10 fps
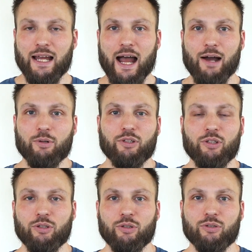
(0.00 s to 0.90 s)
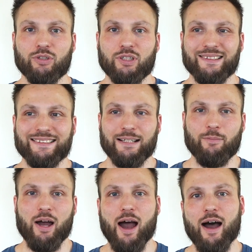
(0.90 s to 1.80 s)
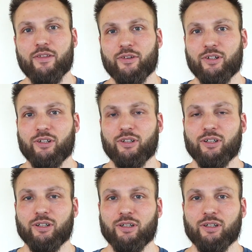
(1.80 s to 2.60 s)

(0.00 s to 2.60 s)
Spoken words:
I would use some other